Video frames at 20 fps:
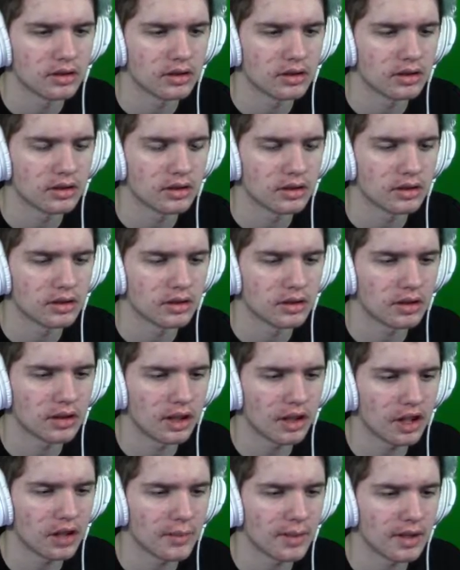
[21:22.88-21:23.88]
I
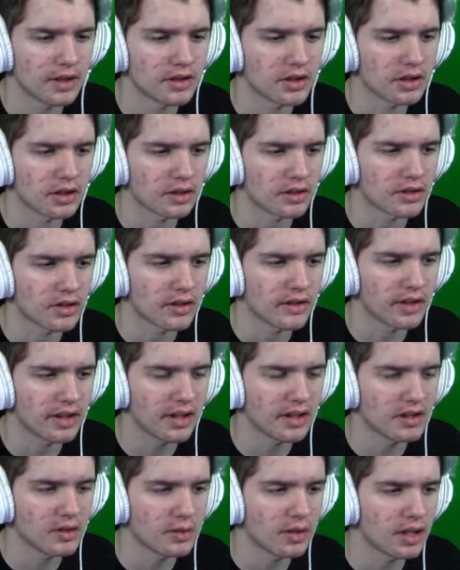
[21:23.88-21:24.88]
think you might have took this stuff. I think
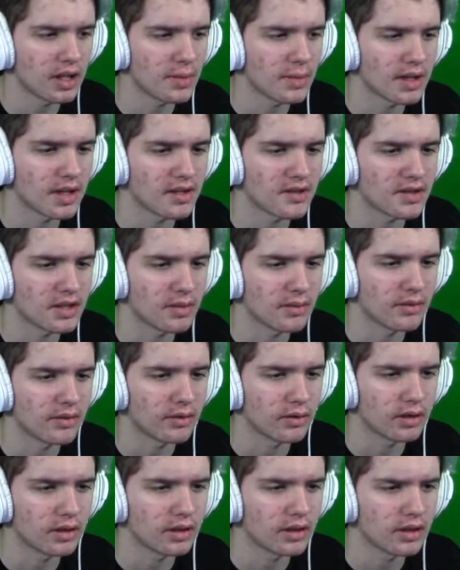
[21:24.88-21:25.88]
that's the one that you might have seen
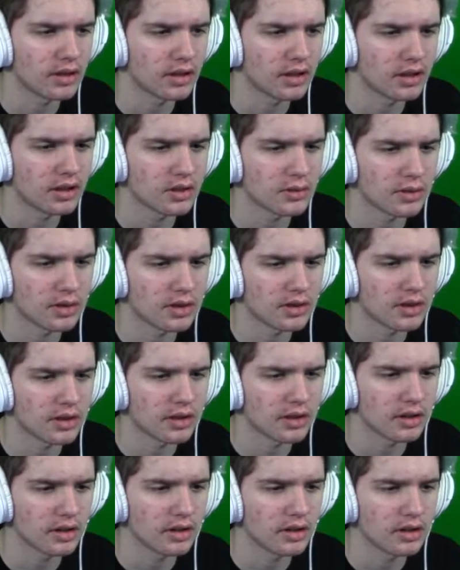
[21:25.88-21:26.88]
before. I think that's the one you took.